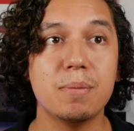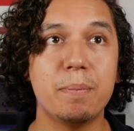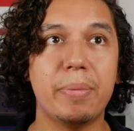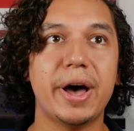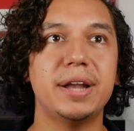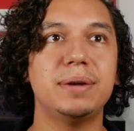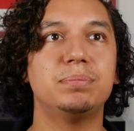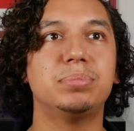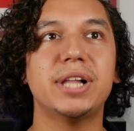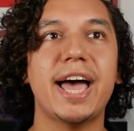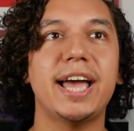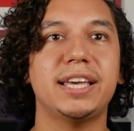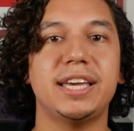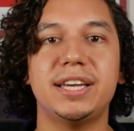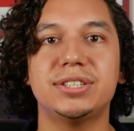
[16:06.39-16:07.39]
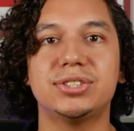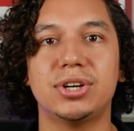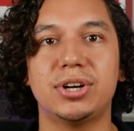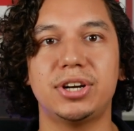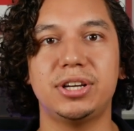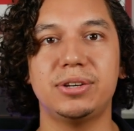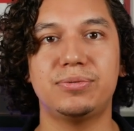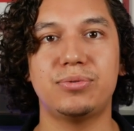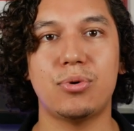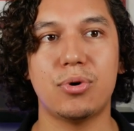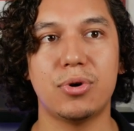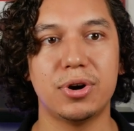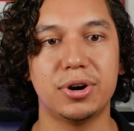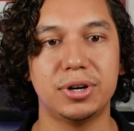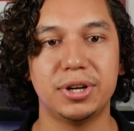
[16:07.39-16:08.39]
but black is hurting
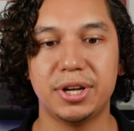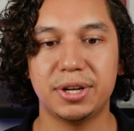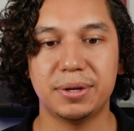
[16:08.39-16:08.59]
for